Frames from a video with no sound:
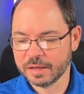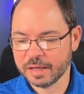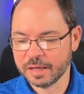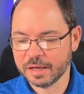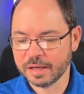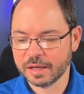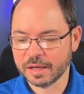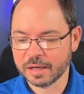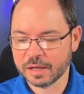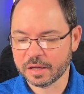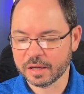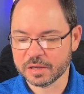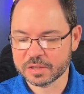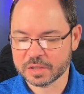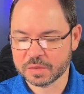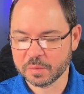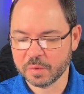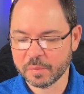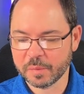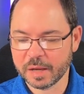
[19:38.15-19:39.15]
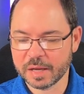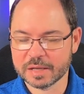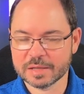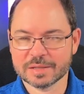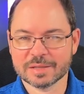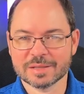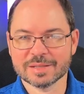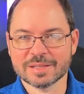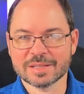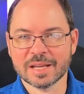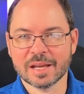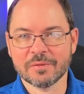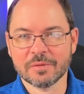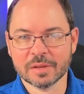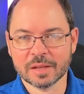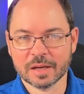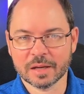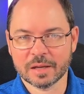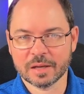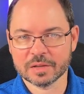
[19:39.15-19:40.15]
Getting a customer base, saving
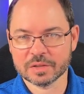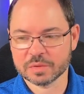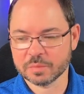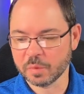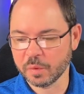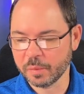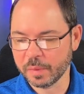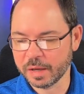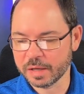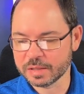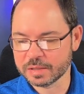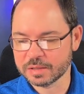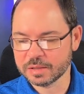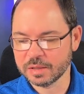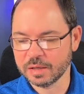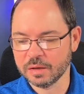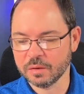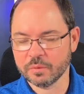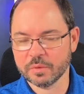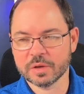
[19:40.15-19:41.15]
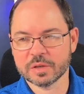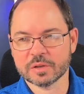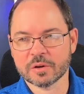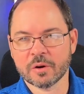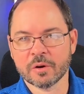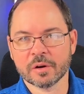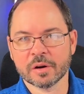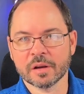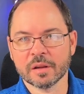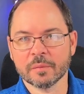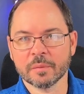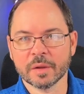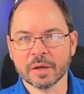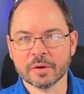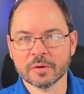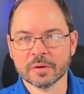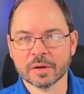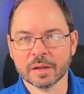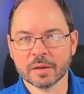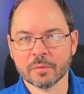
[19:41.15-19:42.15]
that customer base, and retargeting them
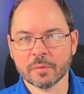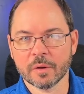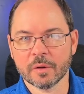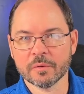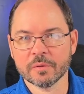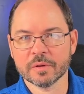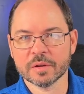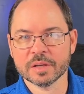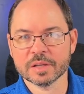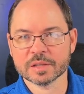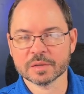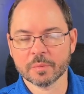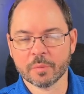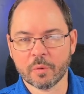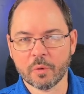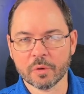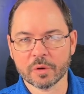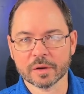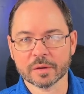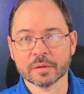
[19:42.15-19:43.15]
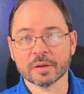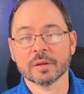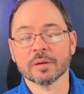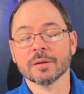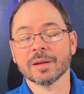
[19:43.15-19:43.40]
later down the road is important.